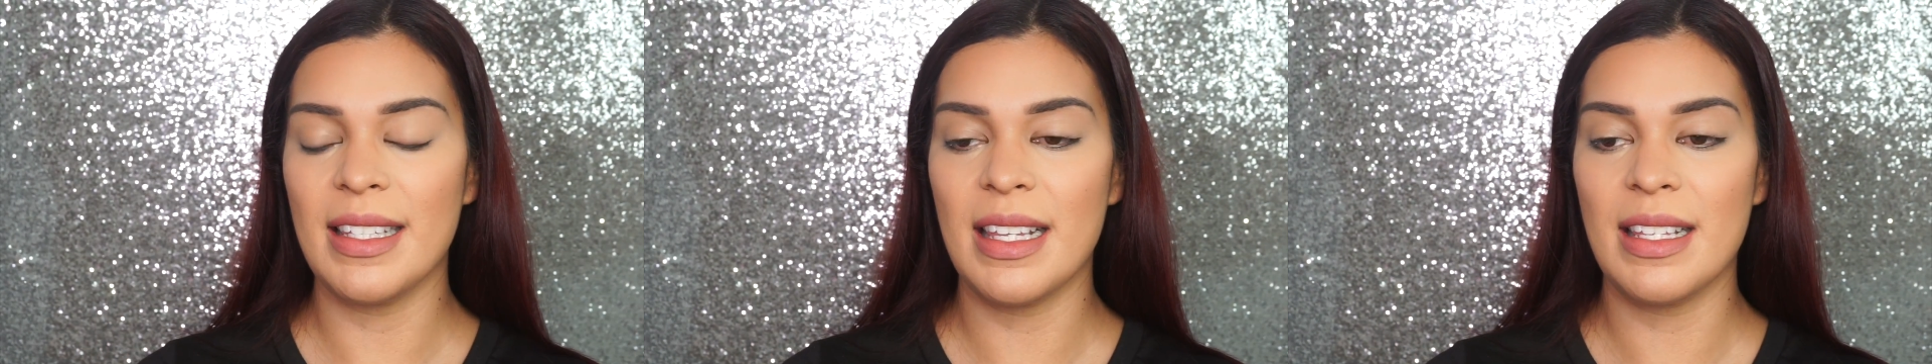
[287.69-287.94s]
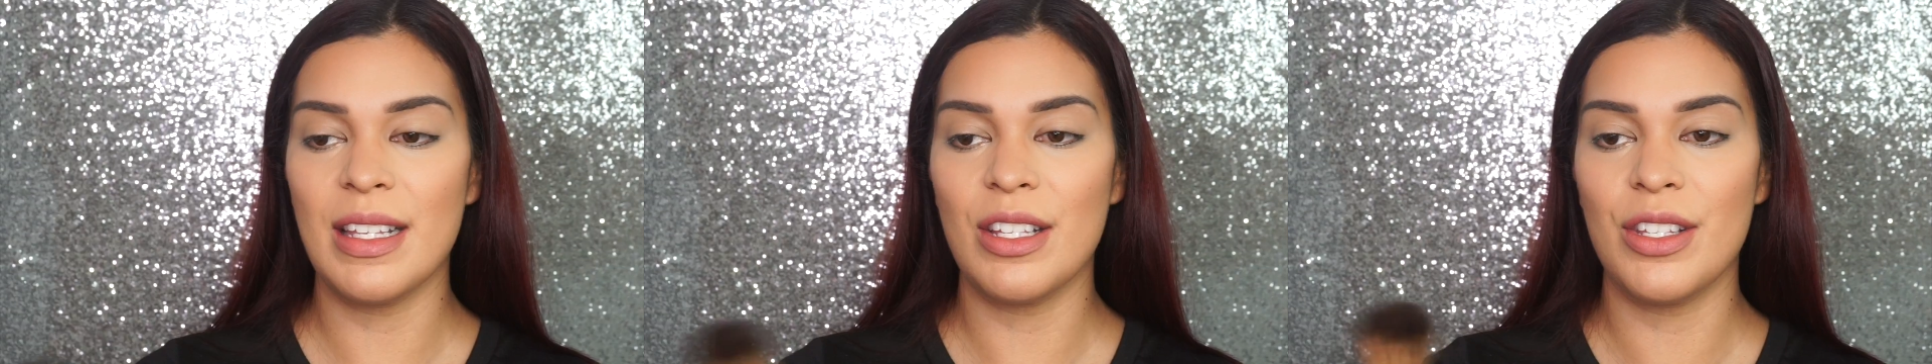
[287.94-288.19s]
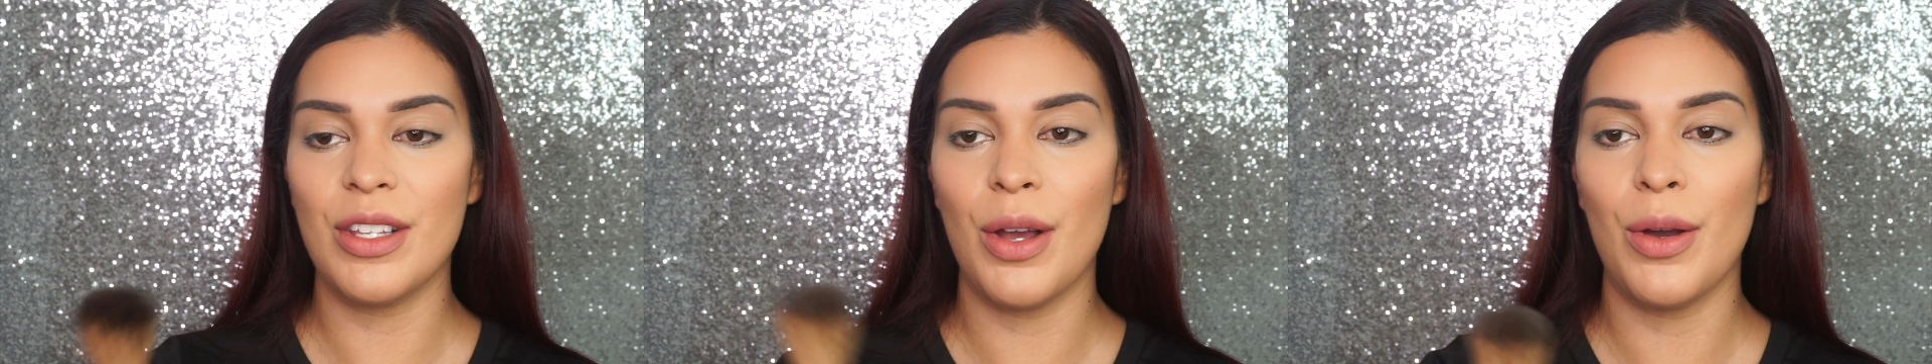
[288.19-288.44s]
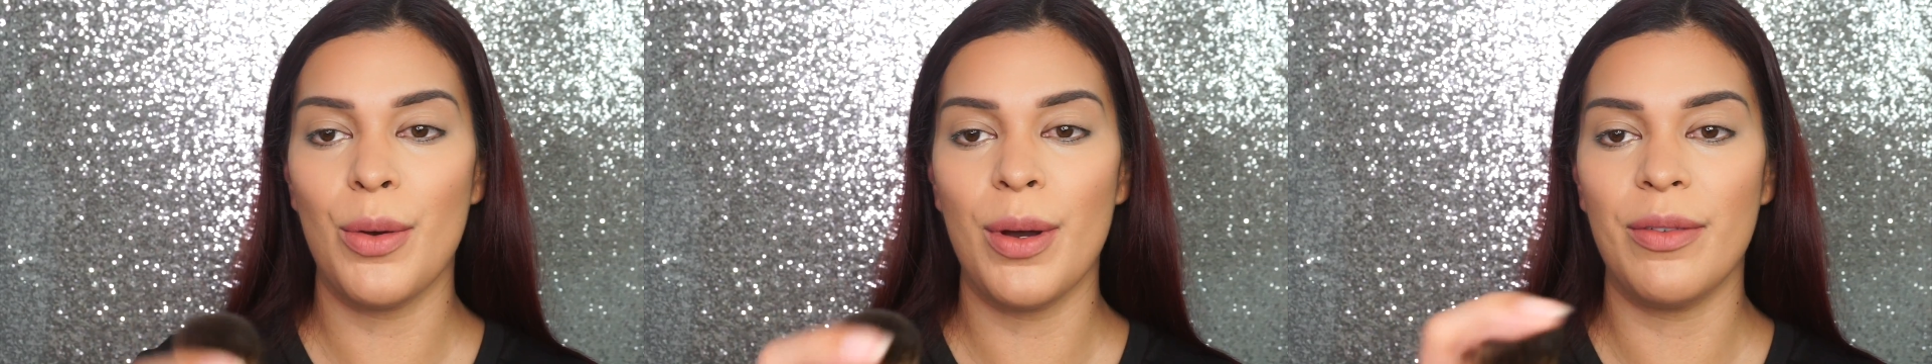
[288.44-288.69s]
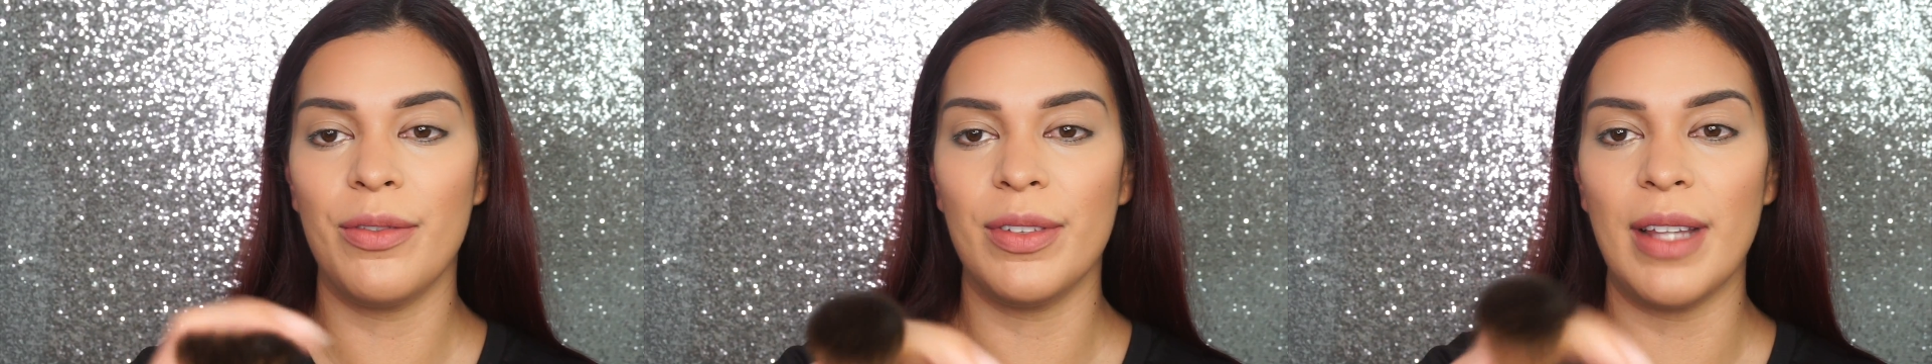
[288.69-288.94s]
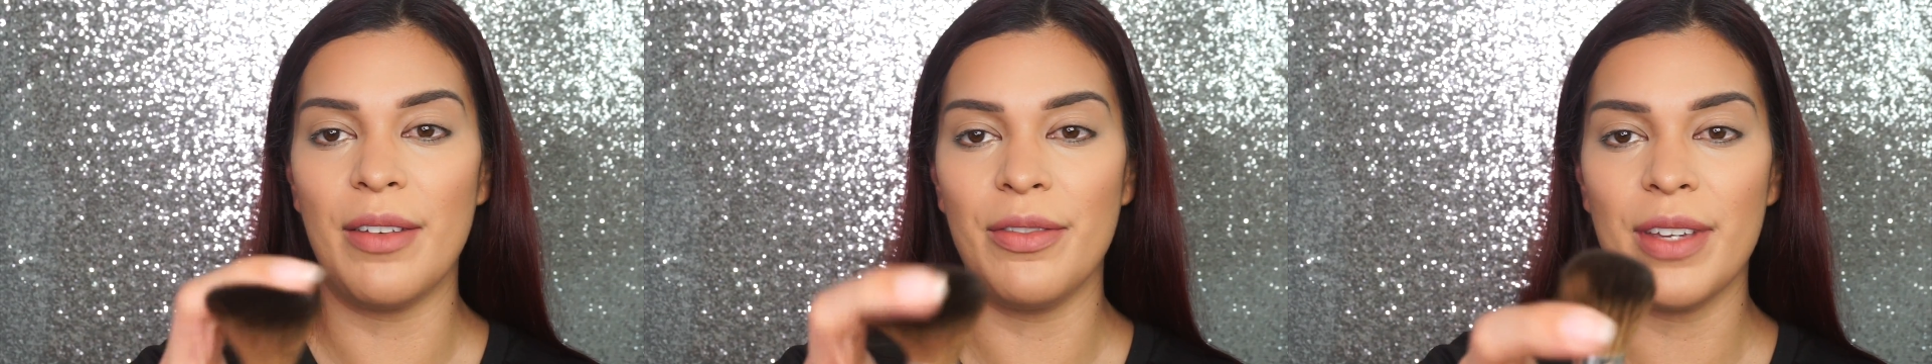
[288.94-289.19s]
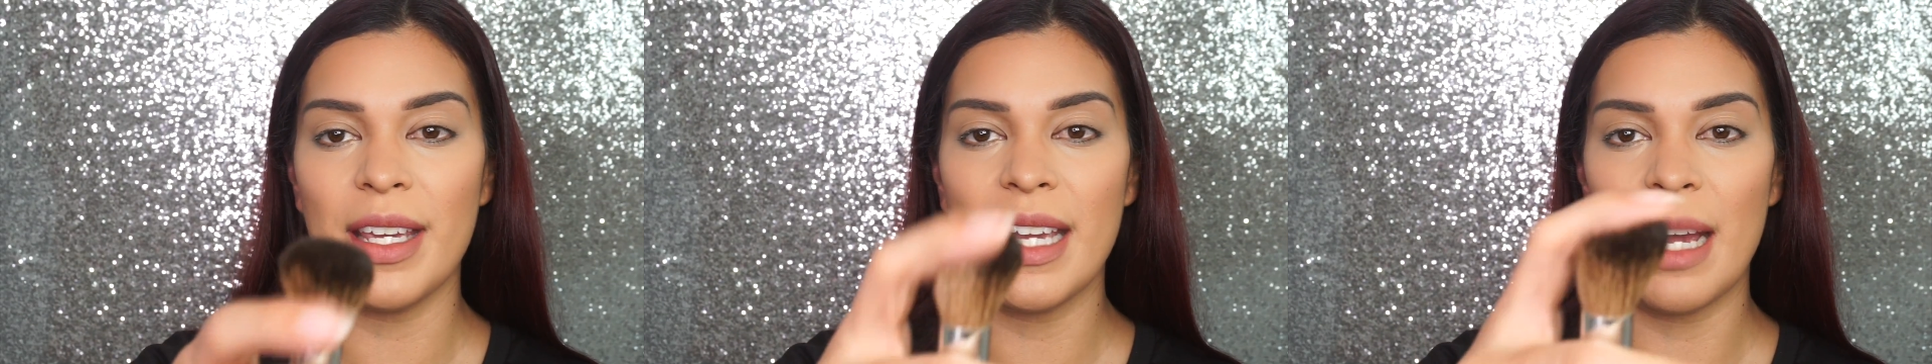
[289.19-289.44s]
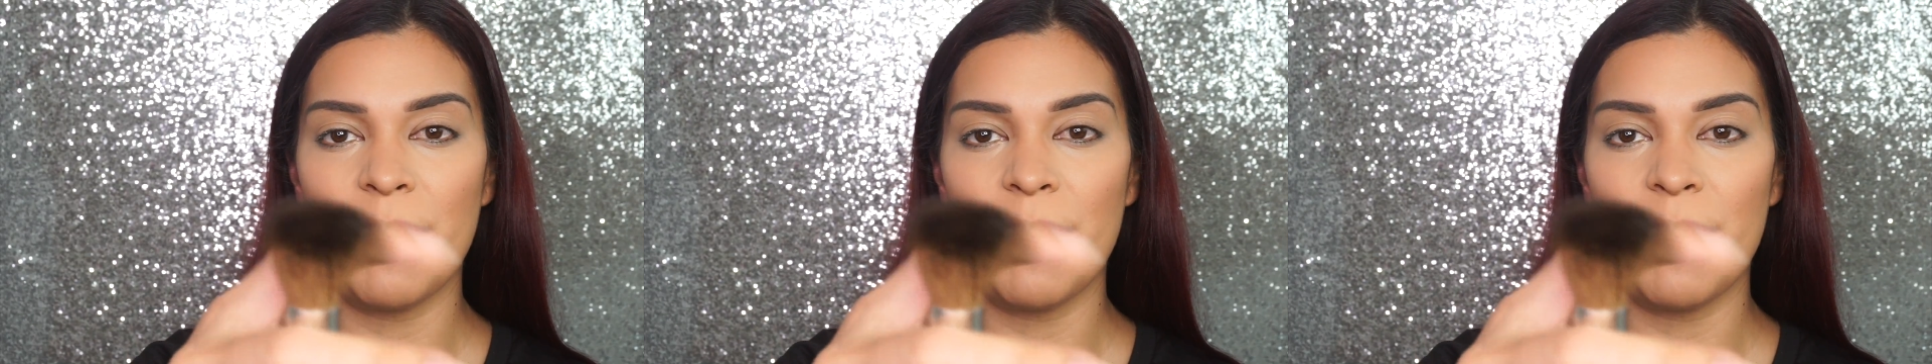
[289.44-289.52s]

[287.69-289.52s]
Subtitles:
This isn't so fluffy.